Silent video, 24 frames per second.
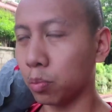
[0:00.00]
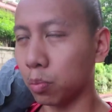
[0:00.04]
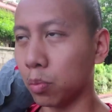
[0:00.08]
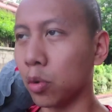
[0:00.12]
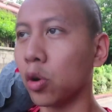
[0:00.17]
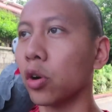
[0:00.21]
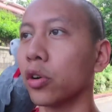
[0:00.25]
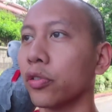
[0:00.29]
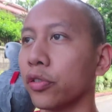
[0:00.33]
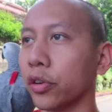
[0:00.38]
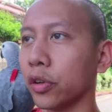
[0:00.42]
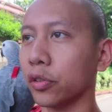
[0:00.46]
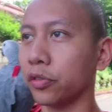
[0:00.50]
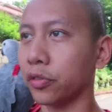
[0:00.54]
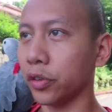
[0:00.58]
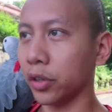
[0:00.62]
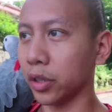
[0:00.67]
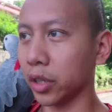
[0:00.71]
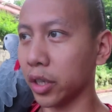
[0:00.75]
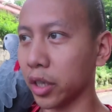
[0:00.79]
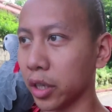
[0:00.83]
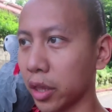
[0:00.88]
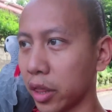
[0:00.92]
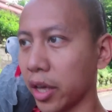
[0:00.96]
more
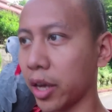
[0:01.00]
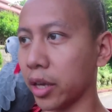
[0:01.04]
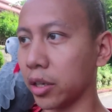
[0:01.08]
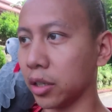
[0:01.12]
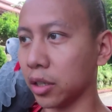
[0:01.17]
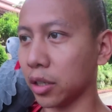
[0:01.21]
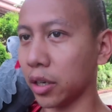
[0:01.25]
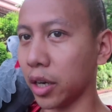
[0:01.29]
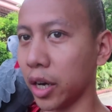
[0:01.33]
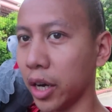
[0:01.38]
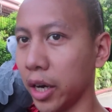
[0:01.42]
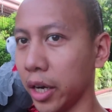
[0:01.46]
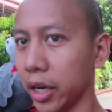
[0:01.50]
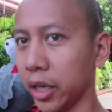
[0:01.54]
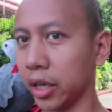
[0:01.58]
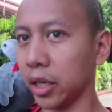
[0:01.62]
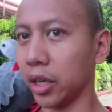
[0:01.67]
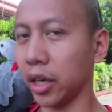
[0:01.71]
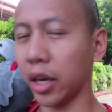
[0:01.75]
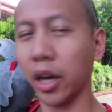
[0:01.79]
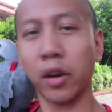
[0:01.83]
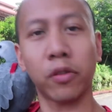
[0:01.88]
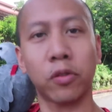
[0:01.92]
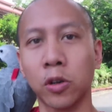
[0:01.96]
fulfilling than I
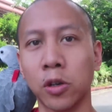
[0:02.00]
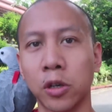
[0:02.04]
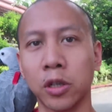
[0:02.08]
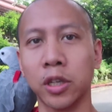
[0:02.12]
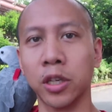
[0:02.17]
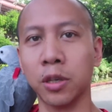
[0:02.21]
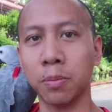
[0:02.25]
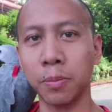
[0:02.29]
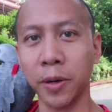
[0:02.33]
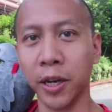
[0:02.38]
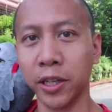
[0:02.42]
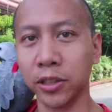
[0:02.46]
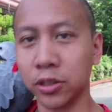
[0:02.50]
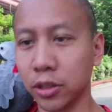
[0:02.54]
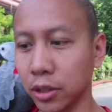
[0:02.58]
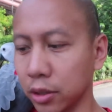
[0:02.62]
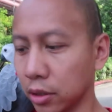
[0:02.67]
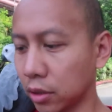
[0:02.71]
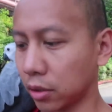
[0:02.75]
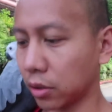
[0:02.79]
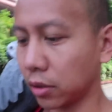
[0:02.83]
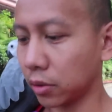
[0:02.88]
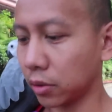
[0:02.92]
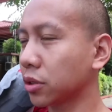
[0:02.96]
ever
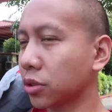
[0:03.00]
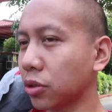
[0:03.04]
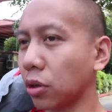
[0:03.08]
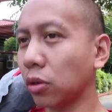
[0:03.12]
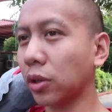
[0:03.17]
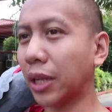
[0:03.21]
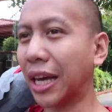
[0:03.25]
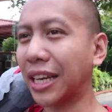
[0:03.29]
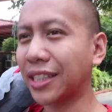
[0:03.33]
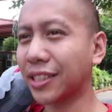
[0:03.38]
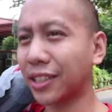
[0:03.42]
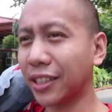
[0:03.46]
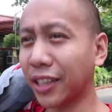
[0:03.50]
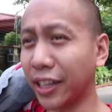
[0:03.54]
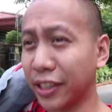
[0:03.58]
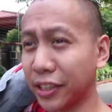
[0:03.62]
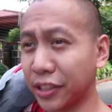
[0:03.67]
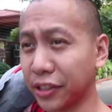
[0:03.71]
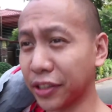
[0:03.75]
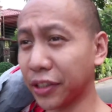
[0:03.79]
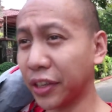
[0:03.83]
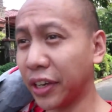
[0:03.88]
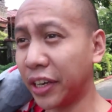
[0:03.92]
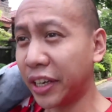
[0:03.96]
imagined. So last
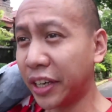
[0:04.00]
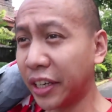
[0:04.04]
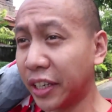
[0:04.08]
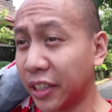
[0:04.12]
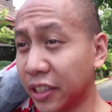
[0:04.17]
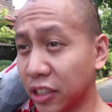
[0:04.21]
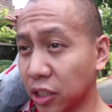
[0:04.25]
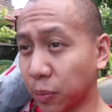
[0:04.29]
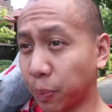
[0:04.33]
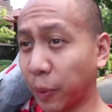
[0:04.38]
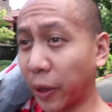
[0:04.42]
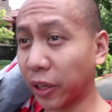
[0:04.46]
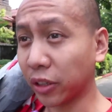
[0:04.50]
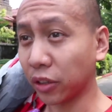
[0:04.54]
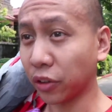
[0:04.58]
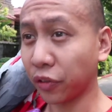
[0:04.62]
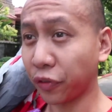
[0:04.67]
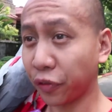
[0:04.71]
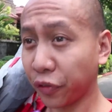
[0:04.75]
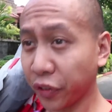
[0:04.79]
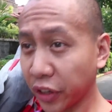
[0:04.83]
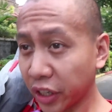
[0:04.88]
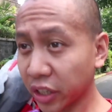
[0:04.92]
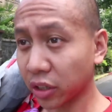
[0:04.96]
night's spell
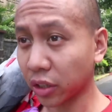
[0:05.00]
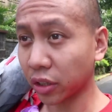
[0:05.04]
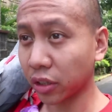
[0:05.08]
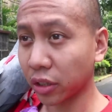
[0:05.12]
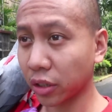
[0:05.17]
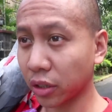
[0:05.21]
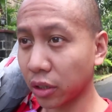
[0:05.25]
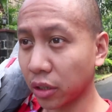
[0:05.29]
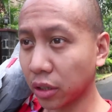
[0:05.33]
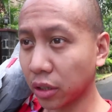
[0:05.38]
of fear